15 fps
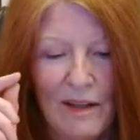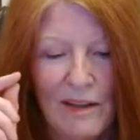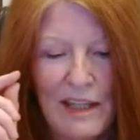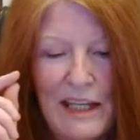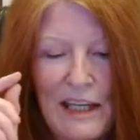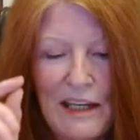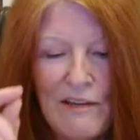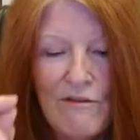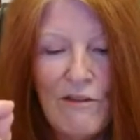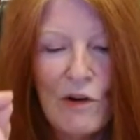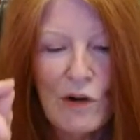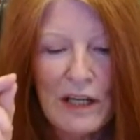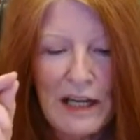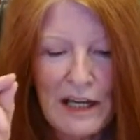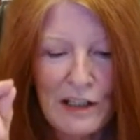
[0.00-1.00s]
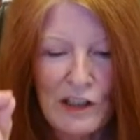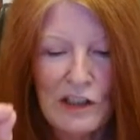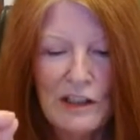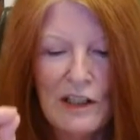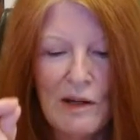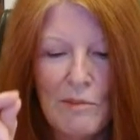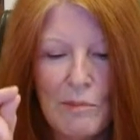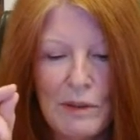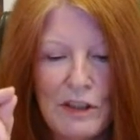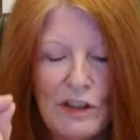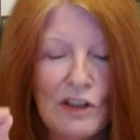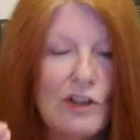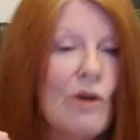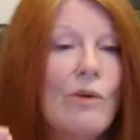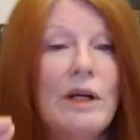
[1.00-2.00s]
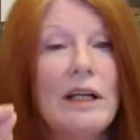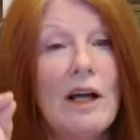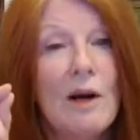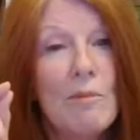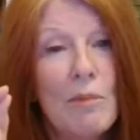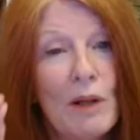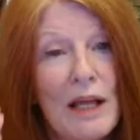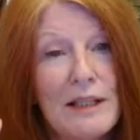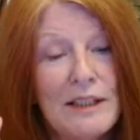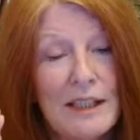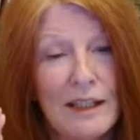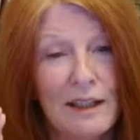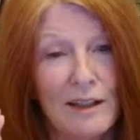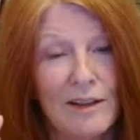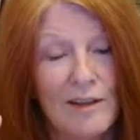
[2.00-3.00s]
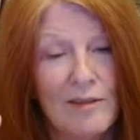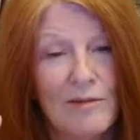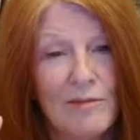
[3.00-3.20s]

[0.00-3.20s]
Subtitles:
The invocation of bestowing a blessing.